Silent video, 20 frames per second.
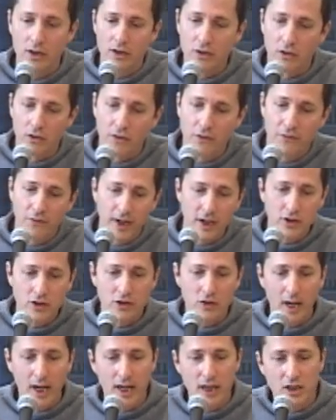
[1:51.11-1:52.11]
your fair
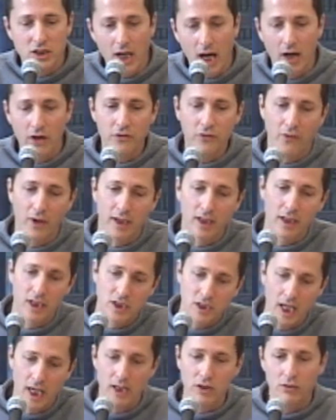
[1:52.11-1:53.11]
trade,
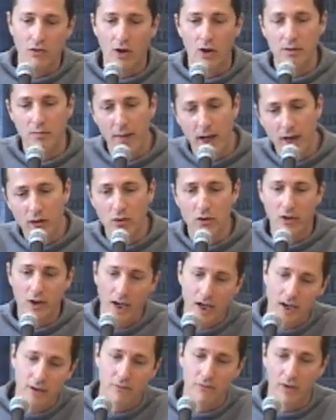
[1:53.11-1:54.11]
child-friendly, shade-grown,
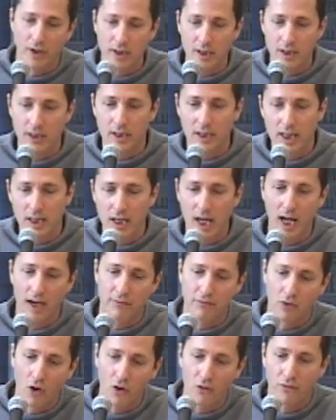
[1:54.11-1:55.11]
microcredit-funded,
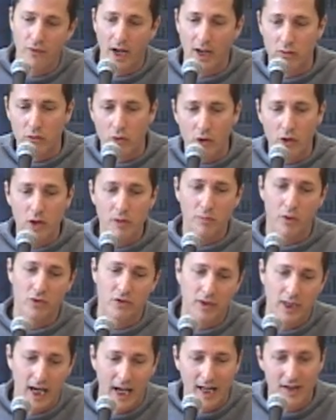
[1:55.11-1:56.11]
decaf, low-fat,
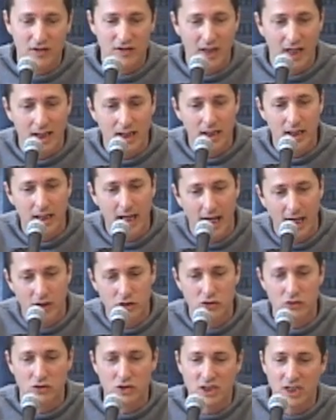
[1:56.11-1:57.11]
royables, acai,
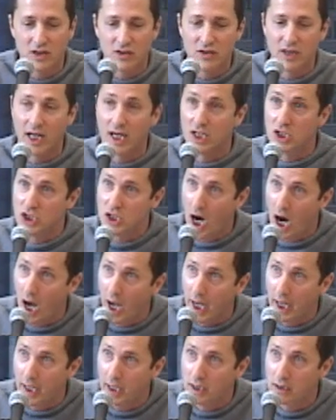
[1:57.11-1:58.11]
cashew, ginseng
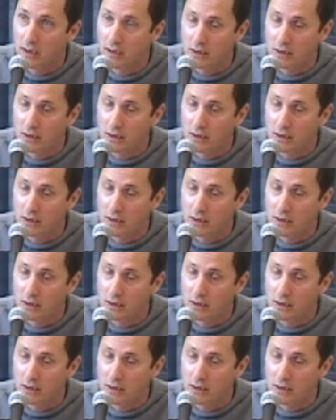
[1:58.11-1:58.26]
chai,